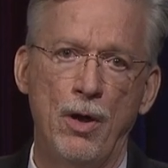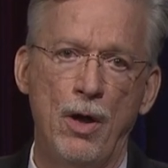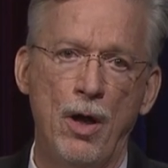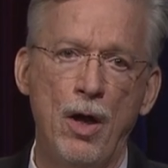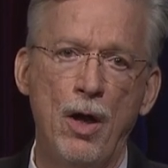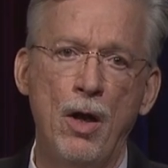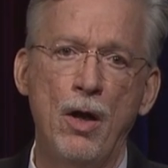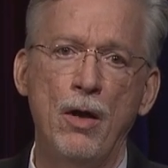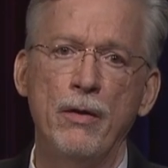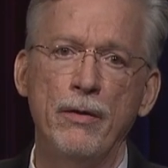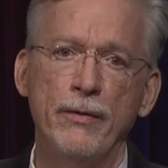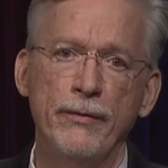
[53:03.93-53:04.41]

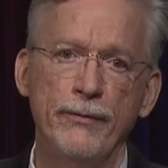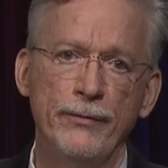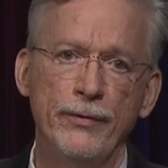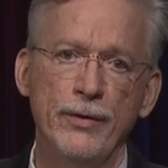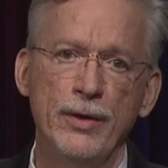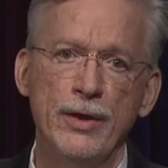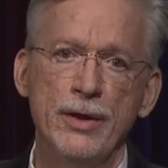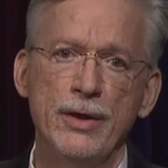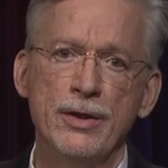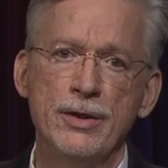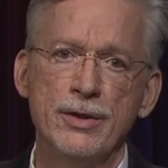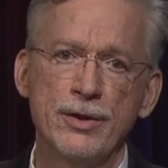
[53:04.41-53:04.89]
all of
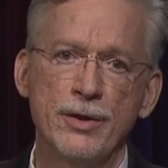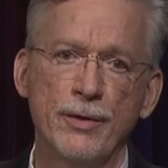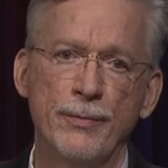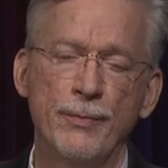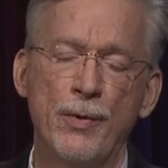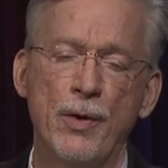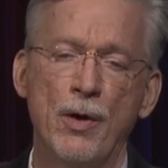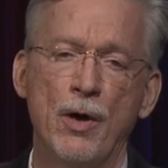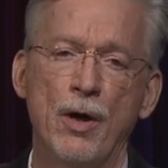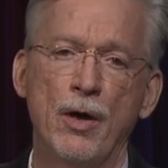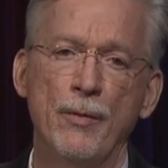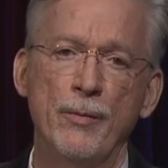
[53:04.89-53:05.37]
these
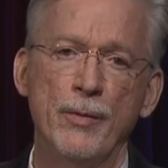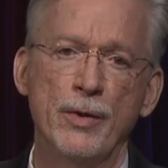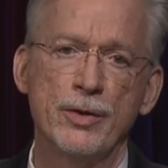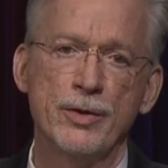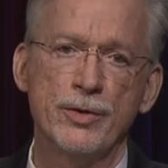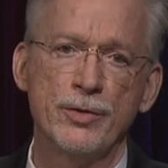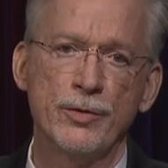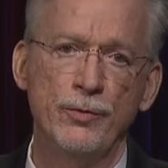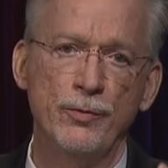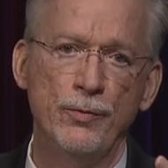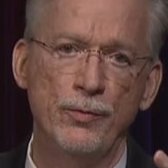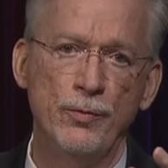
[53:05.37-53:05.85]

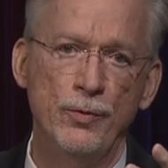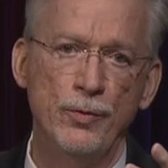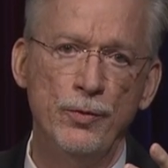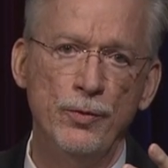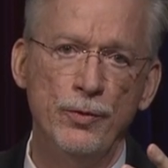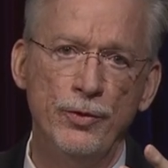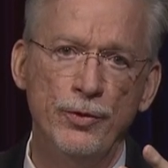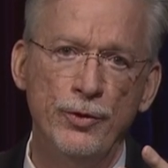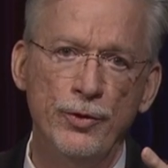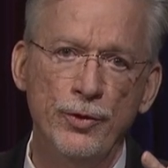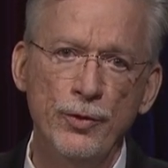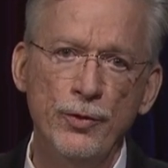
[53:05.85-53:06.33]
departments who,
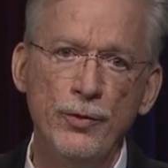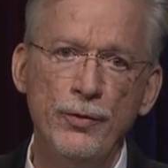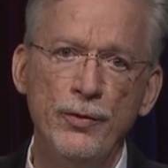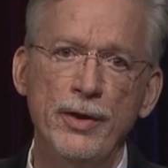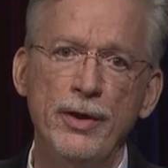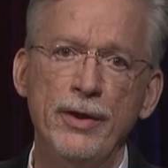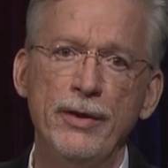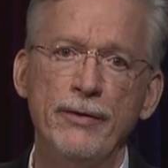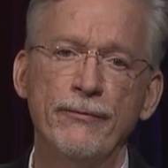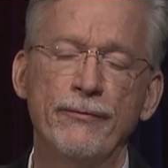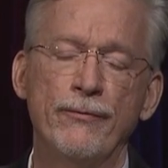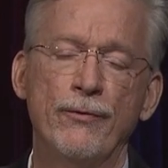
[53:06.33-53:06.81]
who do
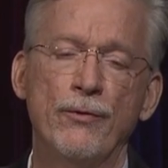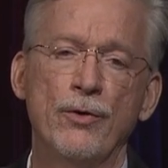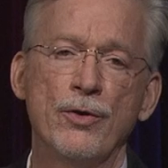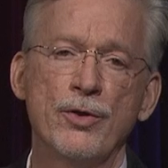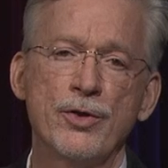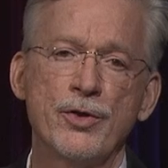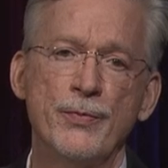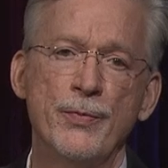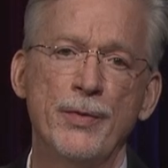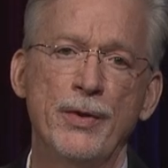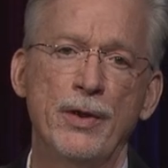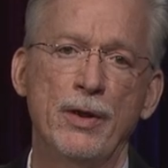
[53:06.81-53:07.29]
the
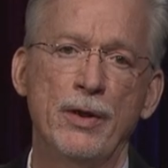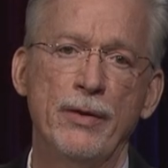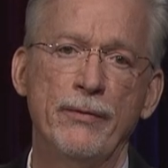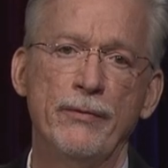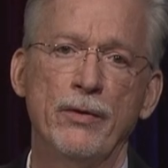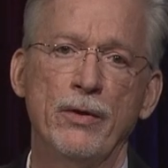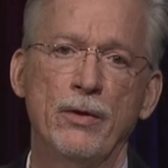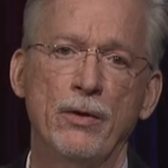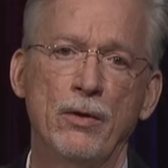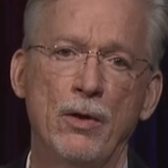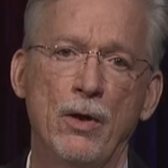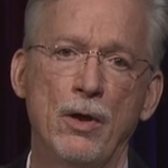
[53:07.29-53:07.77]
enforcement of
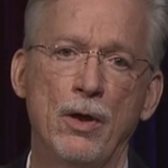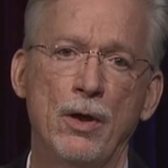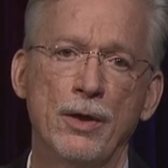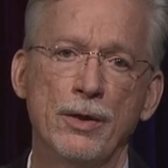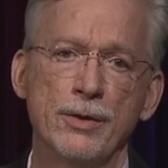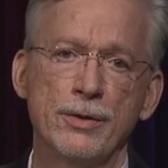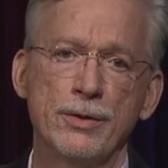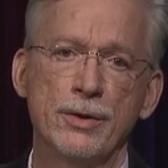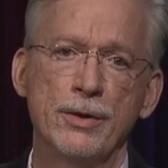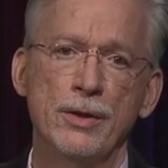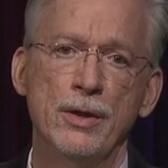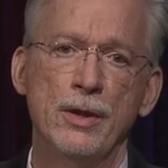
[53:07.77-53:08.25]
our
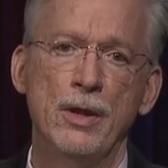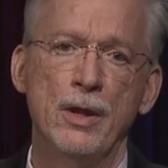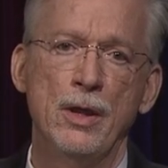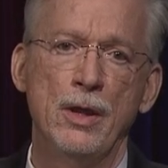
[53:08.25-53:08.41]
laws,